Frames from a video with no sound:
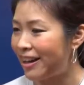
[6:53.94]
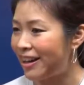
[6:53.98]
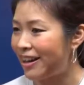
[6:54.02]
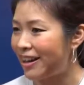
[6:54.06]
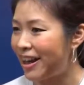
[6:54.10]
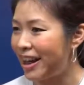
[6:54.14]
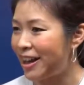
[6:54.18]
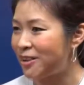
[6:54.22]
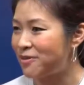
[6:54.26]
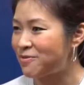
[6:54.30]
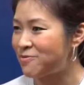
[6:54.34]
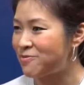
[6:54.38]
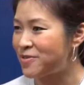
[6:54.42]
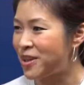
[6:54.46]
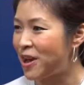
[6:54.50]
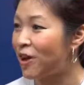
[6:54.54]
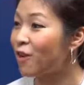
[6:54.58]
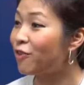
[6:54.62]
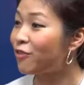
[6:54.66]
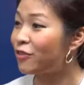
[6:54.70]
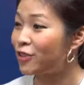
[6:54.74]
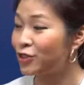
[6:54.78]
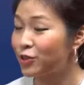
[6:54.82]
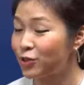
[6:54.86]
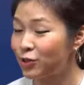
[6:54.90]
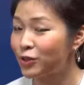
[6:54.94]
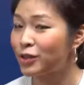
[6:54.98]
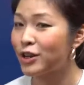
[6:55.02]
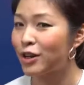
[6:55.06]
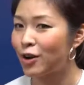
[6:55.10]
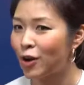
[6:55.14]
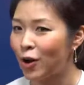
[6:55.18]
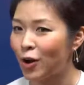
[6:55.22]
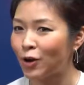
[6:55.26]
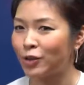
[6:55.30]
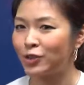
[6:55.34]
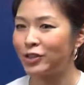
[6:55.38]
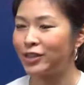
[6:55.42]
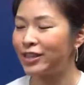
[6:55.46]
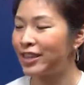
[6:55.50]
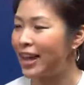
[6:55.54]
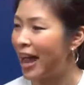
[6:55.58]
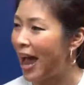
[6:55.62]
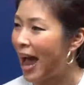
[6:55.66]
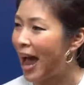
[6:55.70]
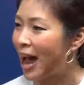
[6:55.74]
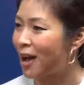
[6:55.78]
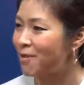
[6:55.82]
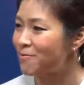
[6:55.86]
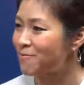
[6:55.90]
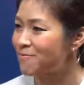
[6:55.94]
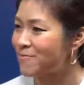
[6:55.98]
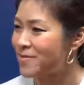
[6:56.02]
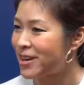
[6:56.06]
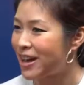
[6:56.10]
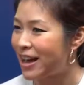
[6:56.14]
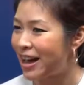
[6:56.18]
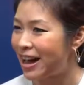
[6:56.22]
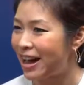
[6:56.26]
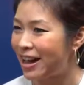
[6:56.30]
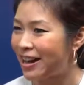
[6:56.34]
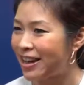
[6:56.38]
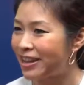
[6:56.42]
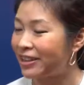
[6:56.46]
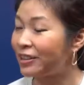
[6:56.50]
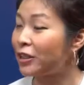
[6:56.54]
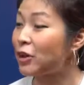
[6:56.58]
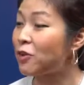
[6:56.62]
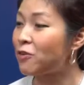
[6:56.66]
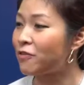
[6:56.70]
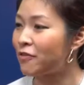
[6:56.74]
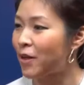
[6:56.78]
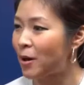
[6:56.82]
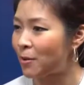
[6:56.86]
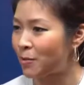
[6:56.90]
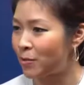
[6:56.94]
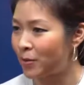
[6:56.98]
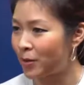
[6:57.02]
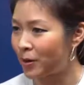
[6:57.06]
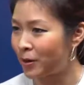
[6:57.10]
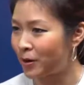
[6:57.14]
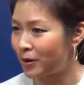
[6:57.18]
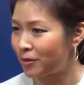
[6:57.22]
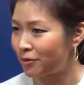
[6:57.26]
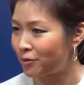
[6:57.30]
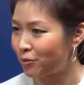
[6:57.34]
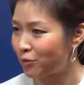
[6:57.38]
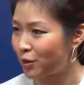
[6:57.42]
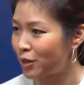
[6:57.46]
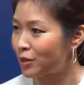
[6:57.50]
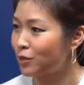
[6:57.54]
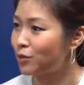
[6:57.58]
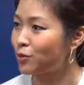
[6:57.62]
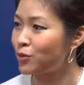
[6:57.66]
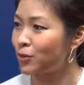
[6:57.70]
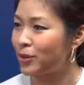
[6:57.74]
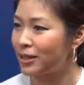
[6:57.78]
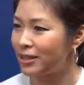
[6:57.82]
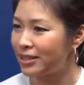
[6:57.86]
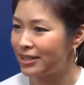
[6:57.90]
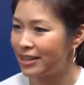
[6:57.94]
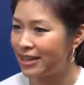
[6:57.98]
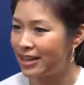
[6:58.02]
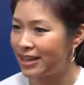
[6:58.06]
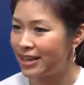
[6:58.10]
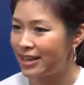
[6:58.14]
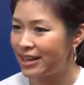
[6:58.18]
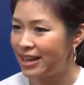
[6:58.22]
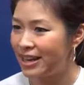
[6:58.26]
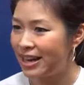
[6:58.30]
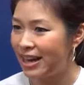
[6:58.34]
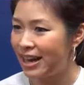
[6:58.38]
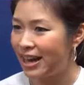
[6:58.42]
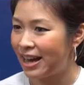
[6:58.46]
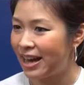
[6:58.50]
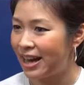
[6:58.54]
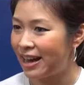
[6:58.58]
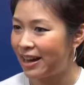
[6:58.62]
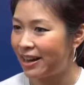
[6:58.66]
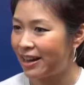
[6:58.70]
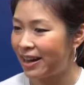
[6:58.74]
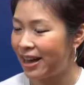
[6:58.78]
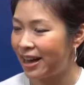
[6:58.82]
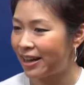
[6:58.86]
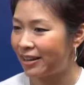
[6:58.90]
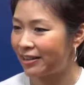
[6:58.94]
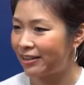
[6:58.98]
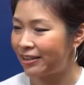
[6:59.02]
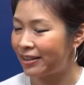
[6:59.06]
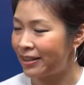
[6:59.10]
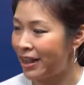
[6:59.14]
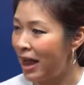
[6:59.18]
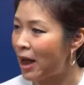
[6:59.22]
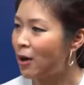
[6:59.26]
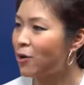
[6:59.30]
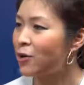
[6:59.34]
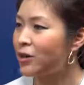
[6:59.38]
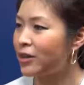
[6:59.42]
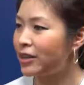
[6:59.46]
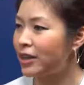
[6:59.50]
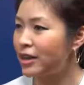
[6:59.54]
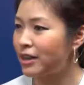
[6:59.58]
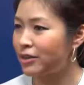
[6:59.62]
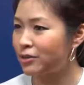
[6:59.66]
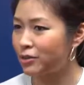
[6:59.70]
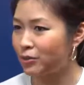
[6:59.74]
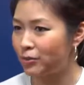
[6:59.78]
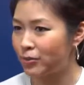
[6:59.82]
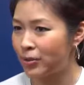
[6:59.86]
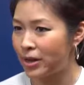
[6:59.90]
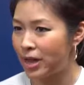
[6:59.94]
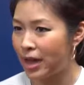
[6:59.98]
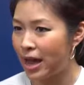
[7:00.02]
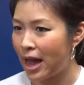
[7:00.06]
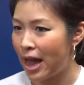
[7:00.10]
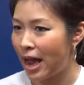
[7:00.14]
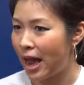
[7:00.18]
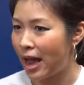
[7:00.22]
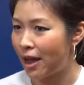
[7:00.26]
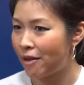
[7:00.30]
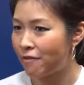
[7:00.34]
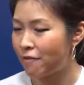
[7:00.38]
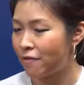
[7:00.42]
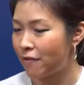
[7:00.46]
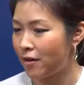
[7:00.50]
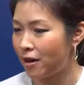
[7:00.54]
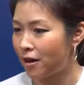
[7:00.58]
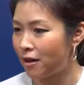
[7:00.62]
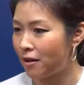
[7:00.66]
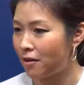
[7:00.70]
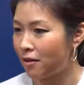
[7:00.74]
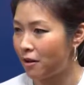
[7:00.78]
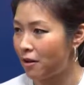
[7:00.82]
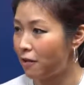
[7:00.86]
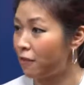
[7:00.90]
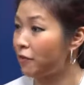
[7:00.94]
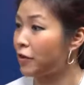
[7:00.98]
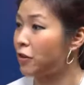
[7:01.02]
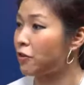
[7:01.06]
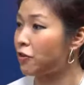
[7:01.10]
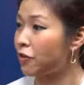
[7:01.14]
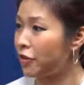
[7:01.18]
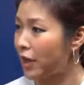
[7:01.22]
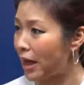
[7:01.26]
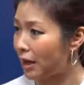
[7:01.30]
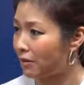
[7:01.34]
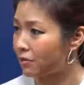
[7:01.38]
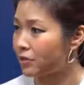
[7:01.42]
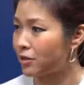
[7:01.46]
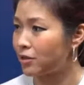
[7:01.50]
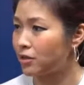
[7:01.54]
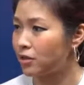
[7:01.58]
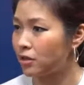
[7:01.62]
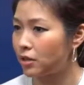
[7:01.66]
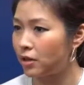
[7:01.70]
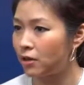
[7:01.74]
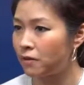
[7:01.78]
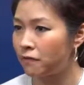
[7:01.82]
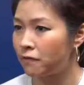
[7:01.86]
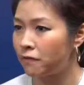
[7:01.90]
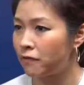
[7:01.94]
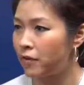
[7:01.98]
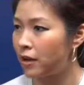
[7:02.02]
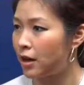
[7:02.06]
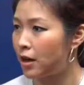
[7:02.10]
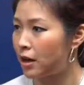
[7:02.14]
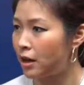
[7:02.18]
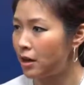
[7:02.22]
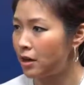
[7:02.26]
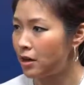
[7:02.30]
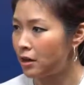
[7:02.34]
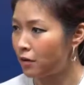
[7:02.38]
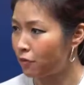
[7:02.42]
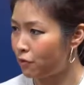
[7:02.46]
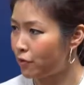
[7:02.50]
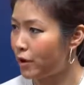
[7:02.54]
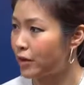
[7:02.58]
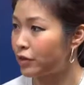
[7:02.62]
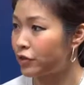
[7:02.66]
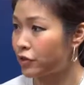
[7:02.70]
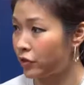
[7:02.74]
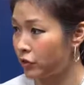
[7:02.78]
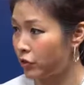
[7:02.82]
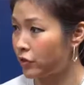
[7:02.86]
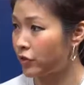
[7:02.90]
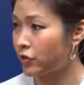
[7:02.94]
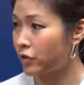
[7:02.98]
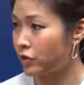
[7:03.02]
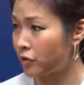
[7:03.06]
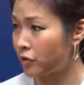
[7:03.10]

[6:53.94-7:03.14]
And we officially launched the app in November 2020. And nowadays we have a few thousands of registered